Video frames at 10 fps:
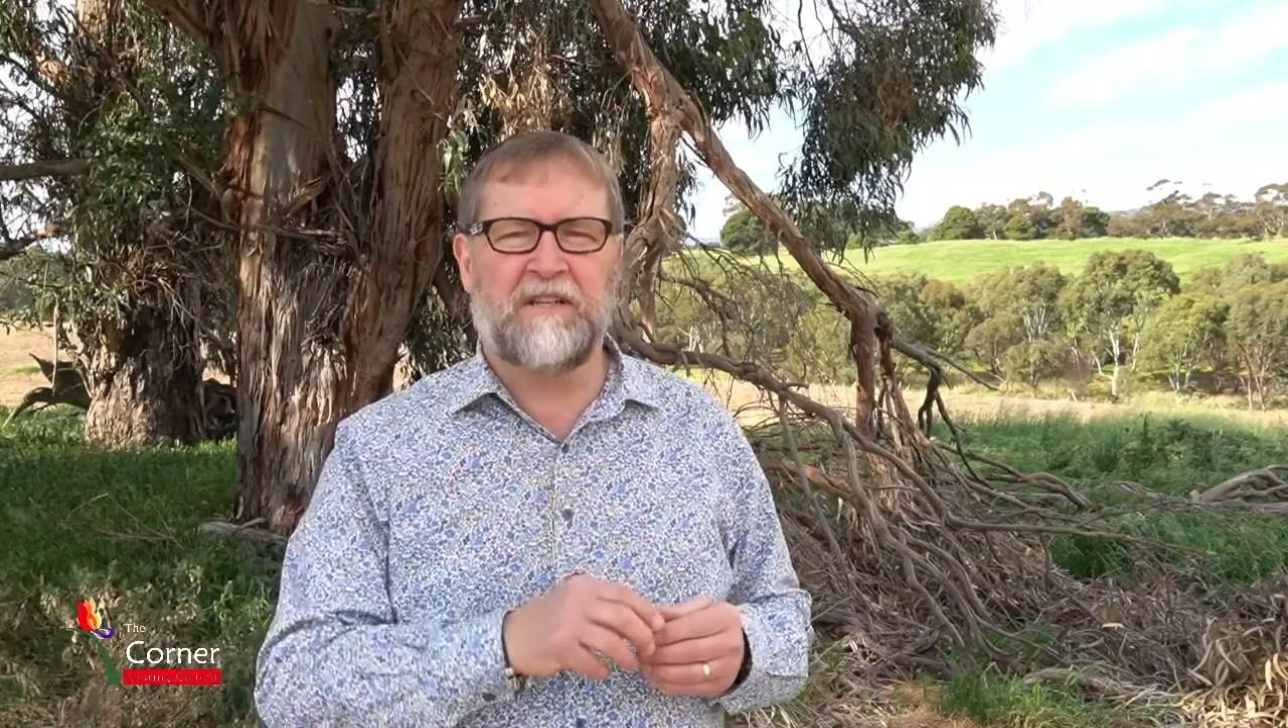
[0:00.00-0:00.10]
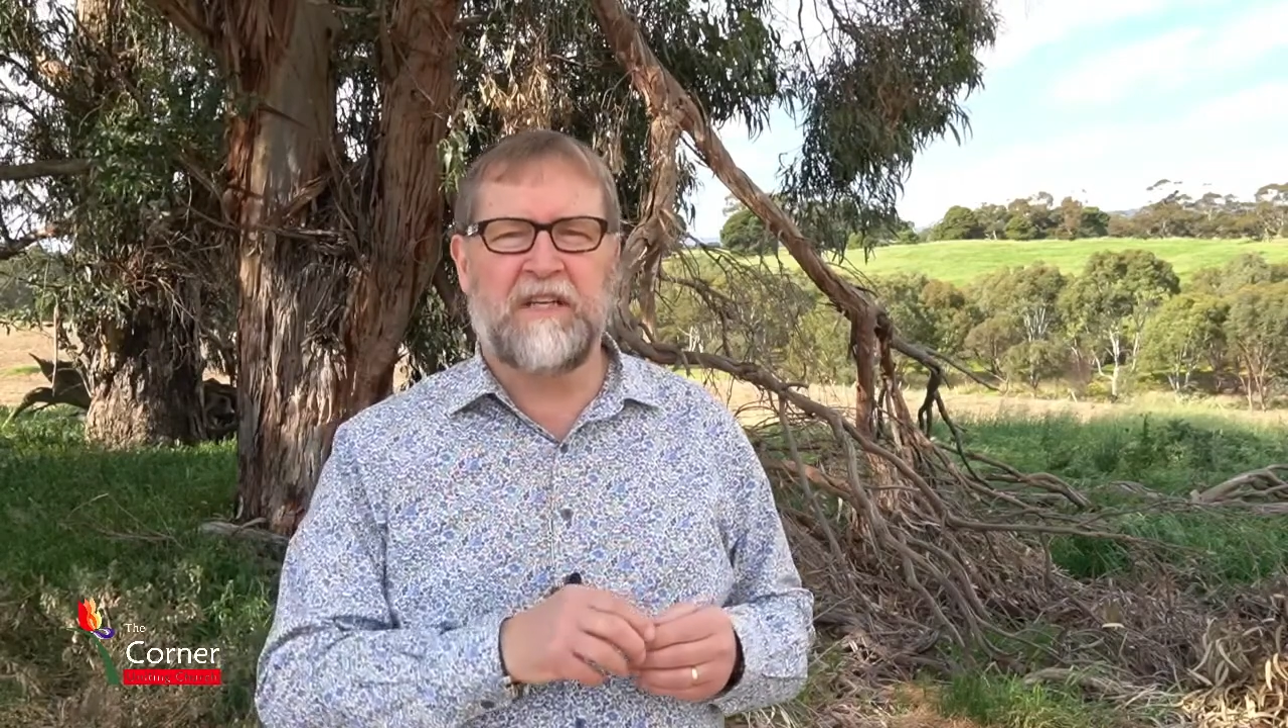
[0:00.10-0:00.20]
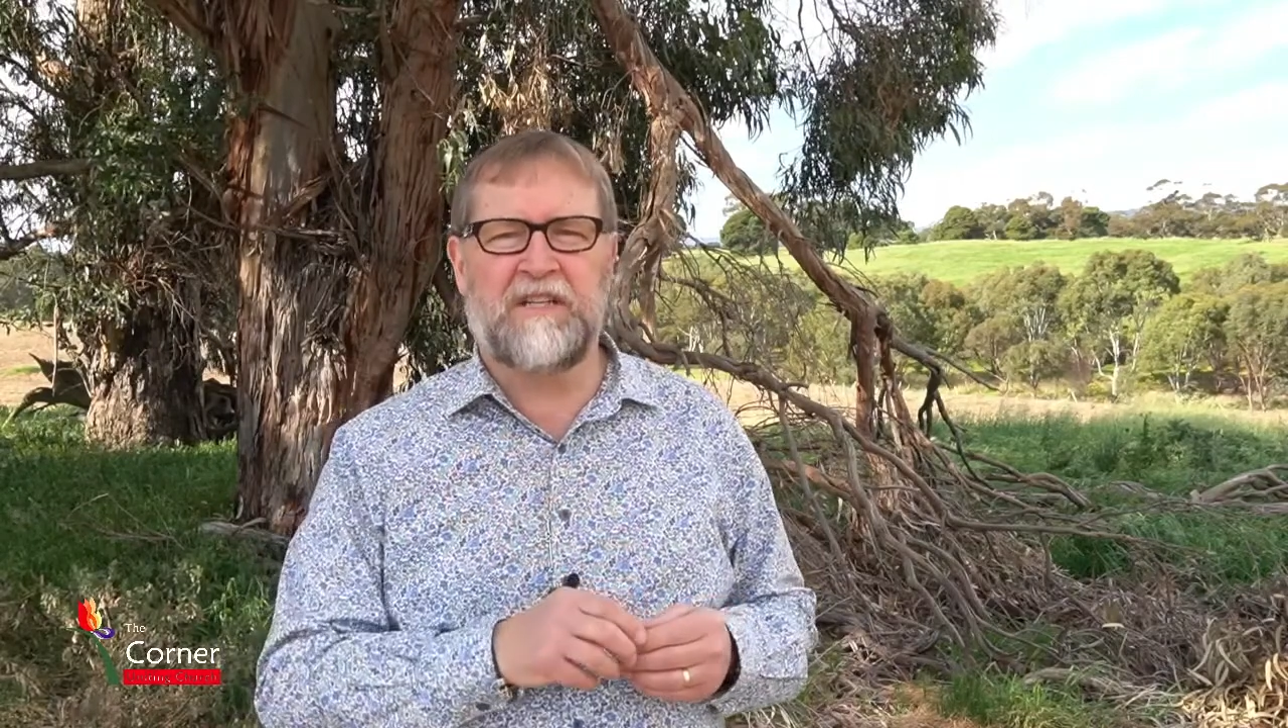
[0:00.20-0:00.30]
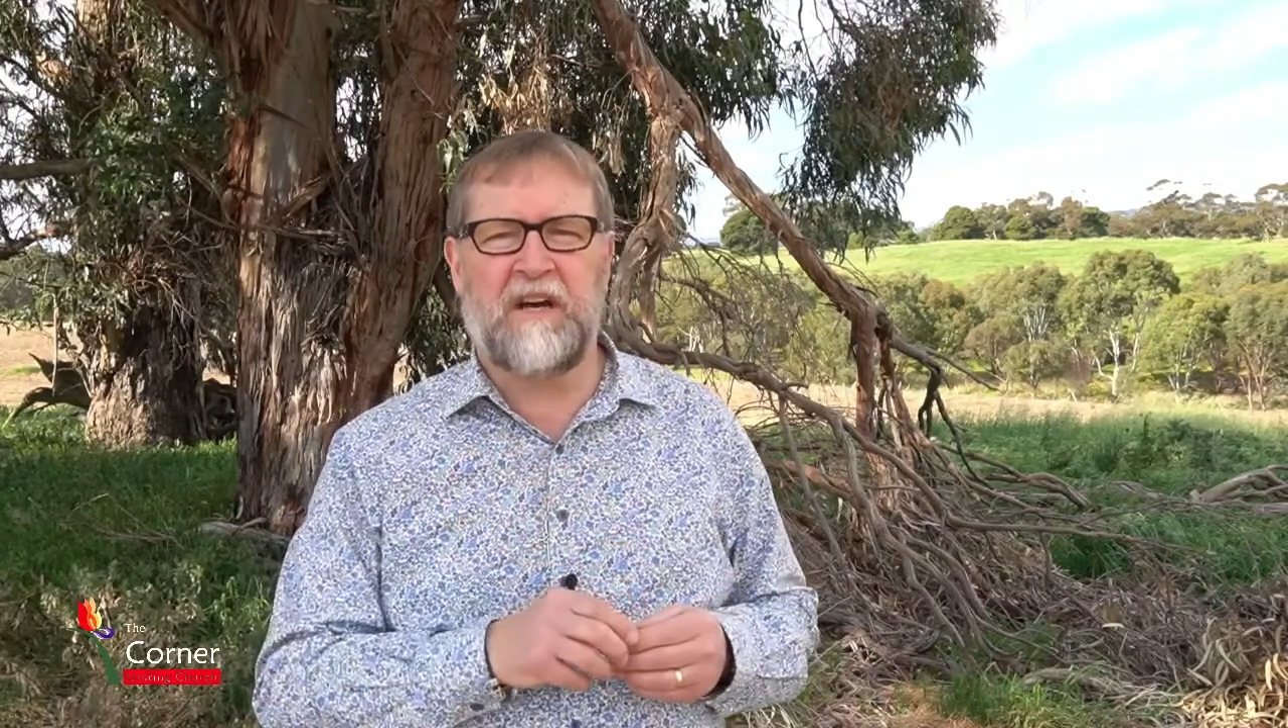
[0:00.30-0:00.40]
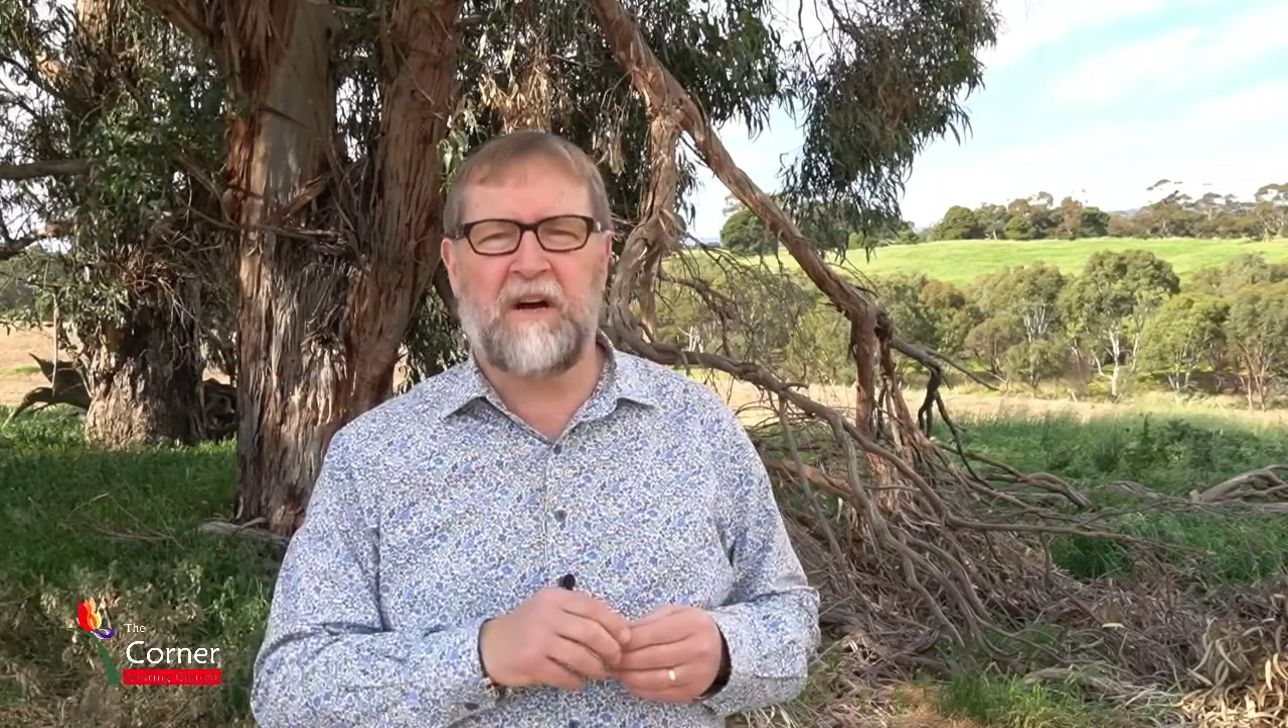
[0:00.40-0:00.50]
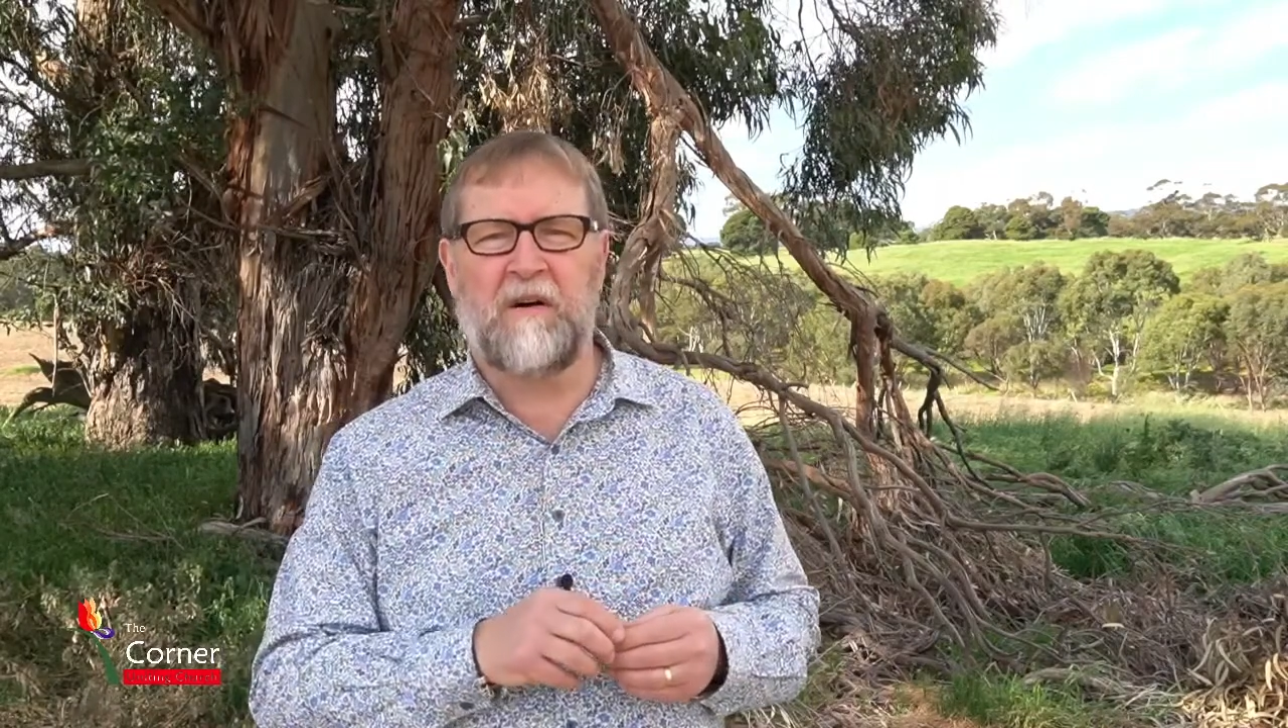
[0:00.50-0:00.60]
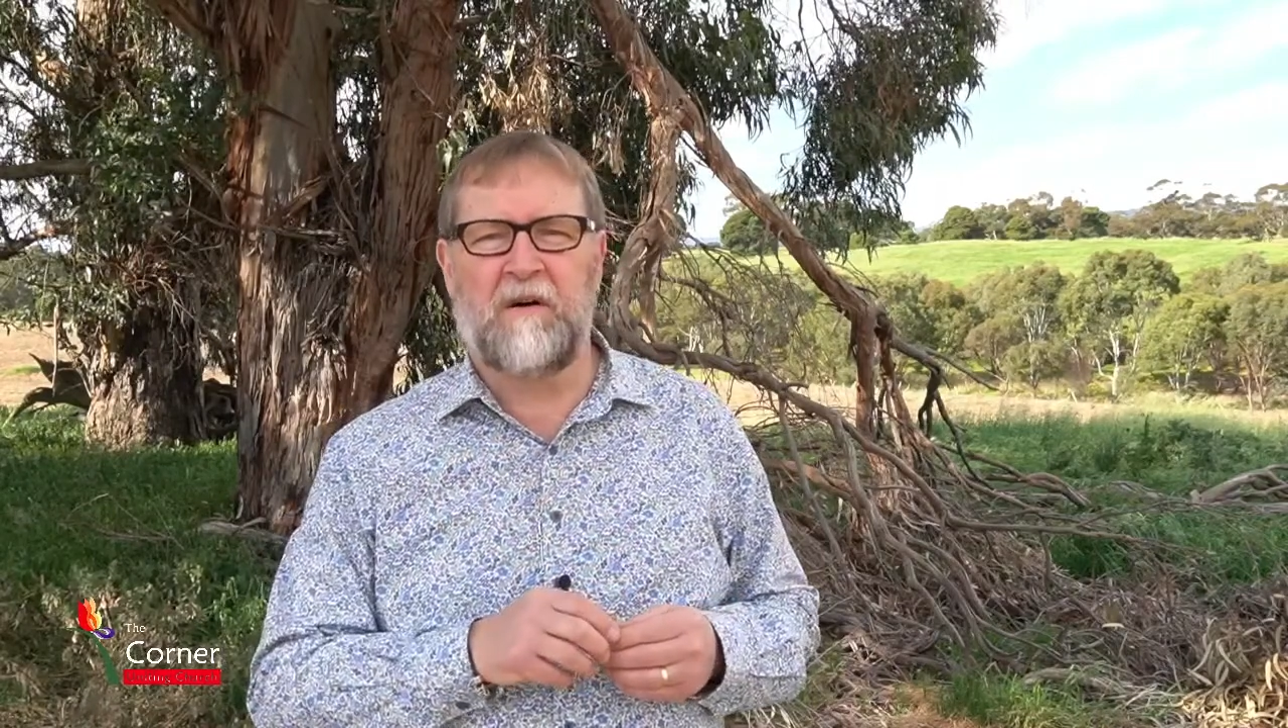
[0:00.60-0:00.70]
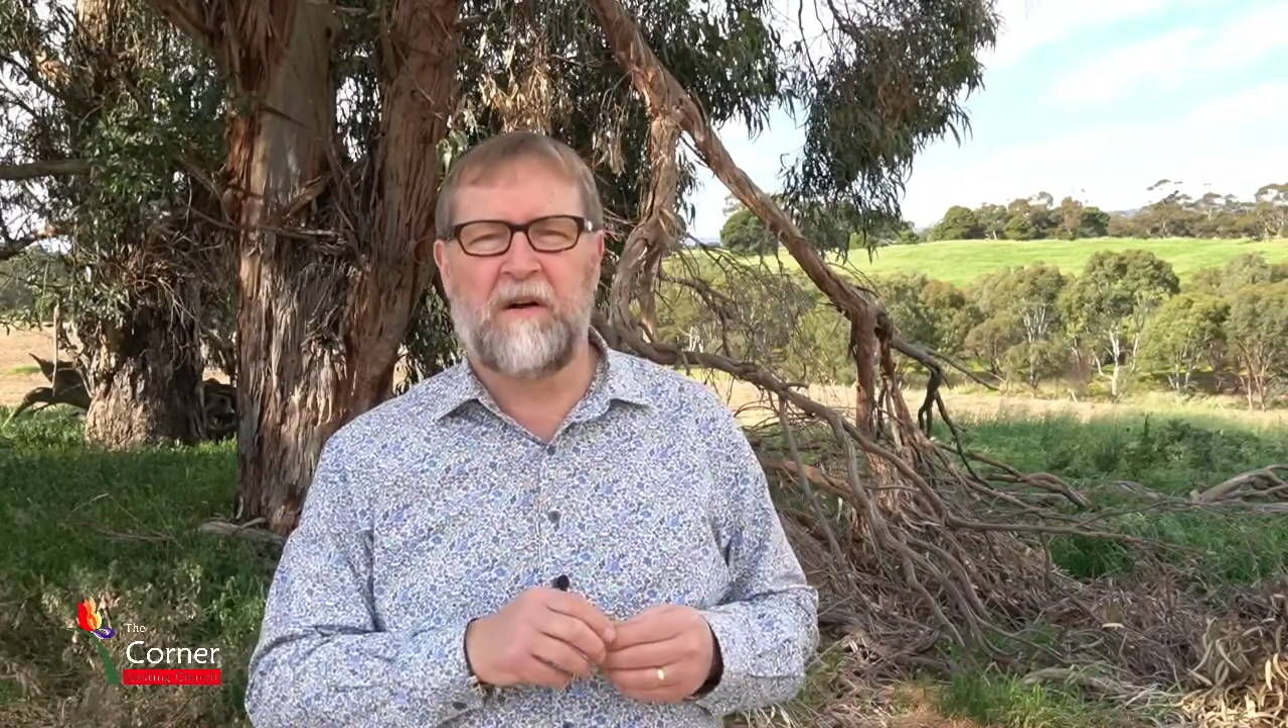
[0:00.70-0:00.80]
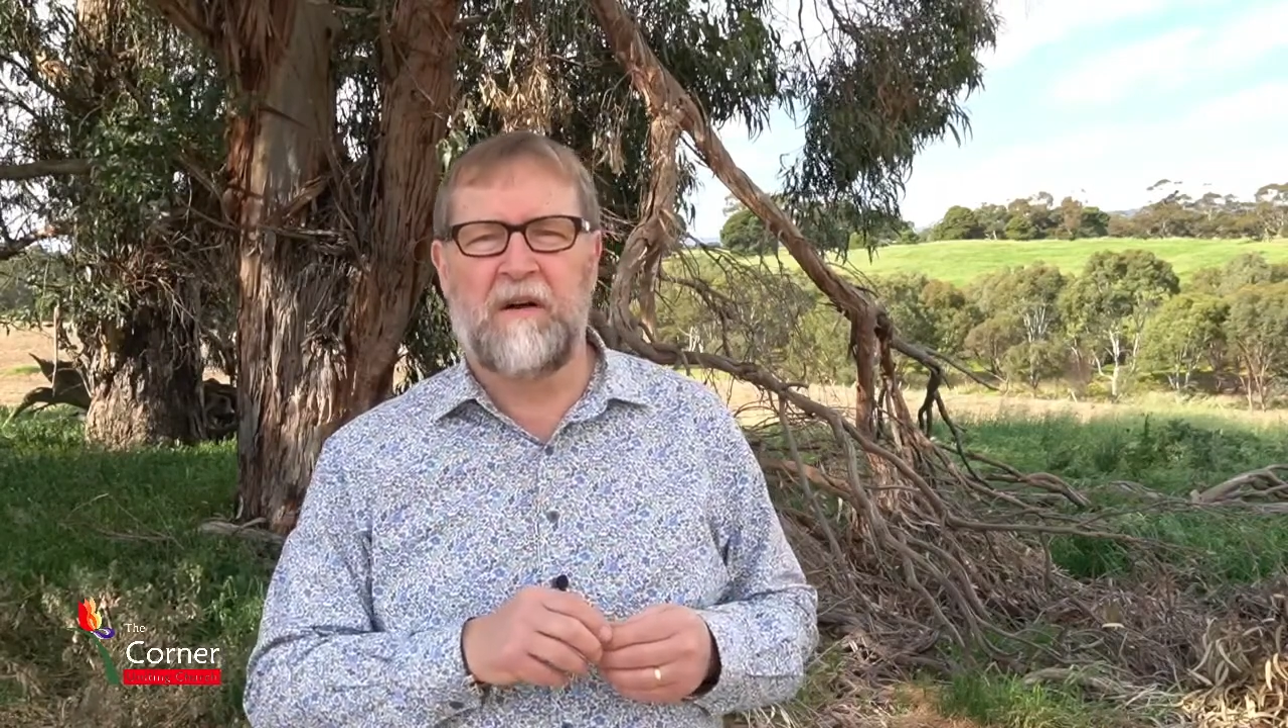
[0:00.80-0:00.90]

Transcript: detail,